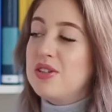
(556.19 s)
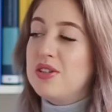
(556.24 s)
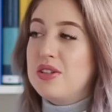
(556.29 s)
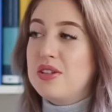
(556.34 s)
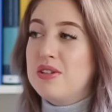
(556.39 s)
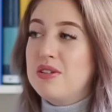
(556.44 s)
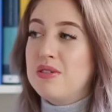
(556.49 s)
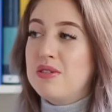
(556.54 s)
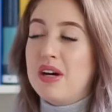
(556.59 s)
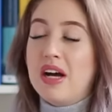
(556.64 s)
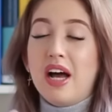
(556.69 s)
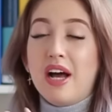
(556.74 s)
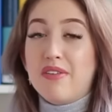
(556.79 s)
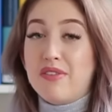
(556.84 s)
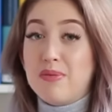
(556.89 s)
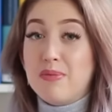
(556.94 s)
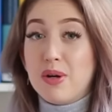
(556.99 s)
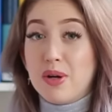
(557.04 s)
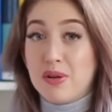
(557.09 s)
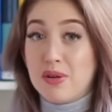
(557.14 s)
to
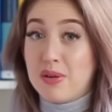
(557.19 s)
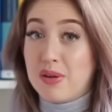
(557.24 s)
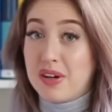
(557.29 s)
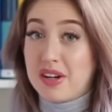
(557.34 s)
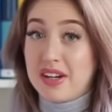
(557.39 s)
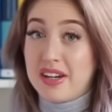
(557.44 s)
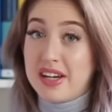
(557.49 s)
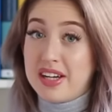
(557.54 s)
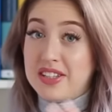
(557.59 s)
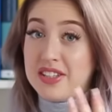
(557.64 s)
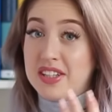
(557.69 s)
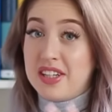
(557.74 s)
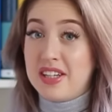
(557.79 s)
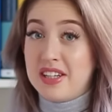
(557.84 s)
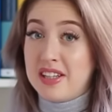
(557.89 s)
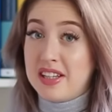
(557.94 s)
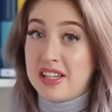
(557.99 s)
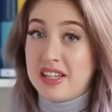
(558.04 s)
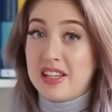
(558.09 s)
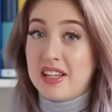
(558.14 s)
have them all organized
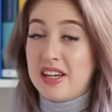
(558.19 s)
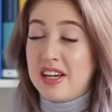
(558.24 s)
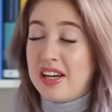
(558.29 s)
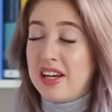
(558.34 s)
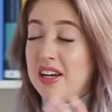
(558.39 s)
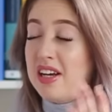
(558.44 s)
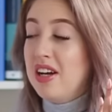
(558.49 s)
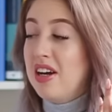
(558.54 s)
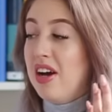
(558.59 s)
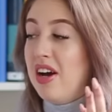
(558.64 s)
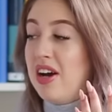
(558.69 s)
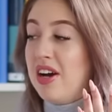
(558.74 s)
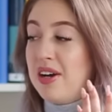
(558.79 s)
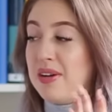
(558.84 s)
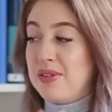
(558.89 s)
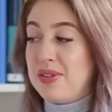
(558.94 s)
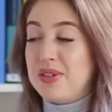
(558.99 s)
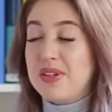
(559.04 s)
and neatly uh,